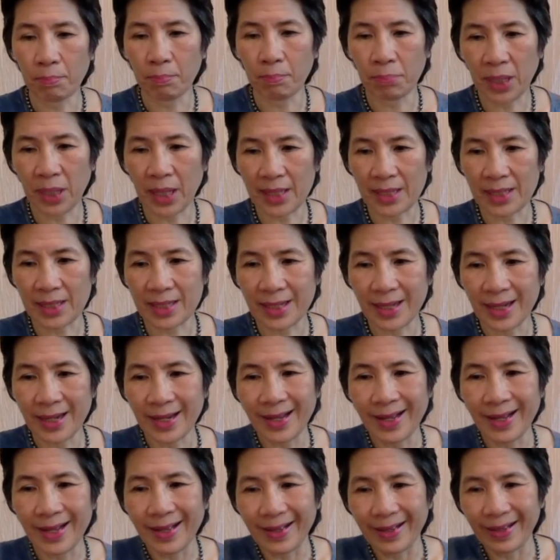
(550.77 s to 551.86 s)
plus
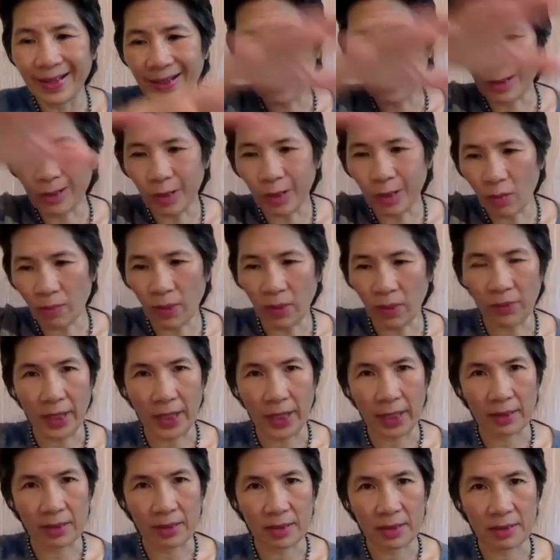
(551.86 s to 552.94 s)
global
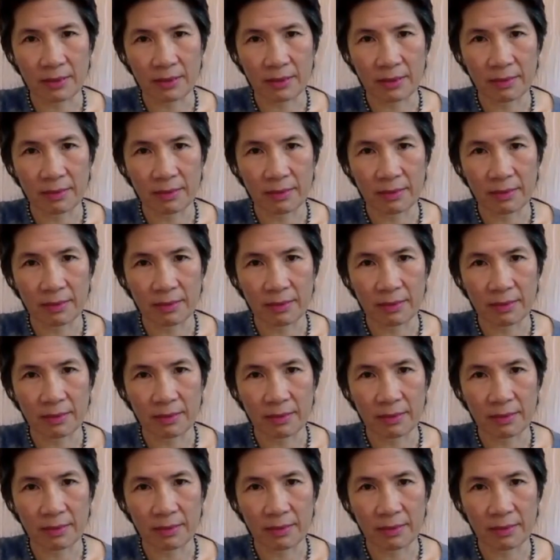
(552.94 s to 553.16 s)
things,